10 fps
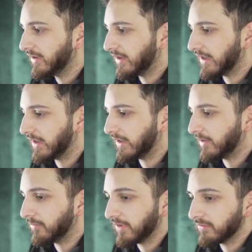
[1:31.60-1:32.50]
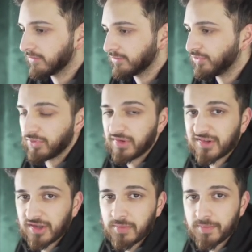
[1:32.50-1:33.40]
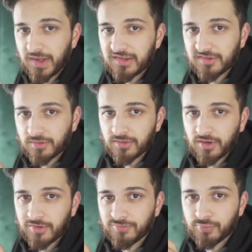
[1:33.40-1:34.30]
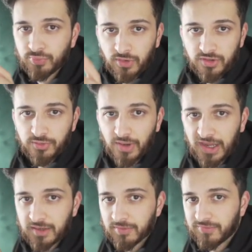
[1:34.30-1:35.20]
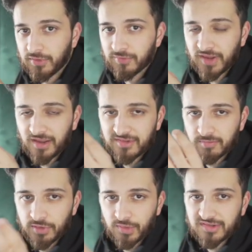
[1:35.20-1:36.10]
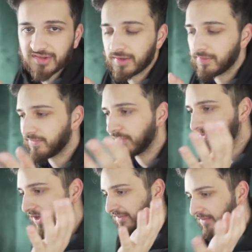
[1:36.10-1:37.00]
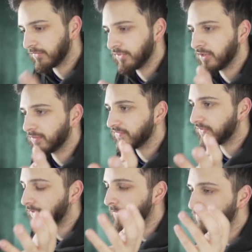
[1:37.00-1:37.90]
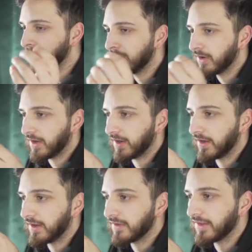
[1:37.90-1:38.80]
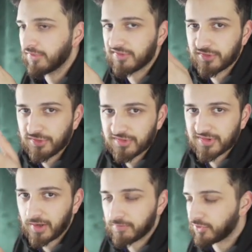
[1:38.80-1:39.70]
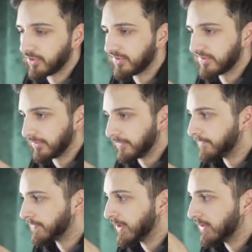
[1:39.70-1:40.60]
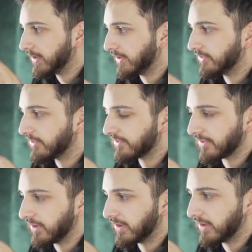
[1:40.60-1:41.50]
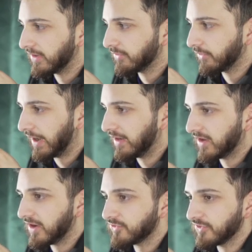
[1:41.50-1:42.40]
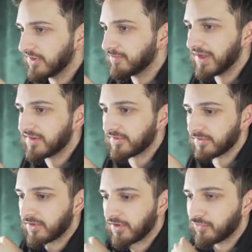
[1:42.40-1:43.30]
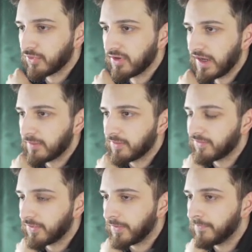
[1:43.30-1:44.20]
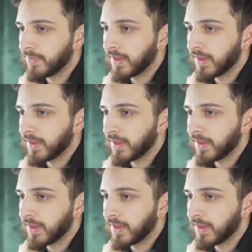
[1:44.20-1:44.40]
well, it's going to be based on kind of what you had before. If you had some UST before, if you had some Luna before, there was 2 snapshots. So yeah, just your allocation is based on kind of what you had before.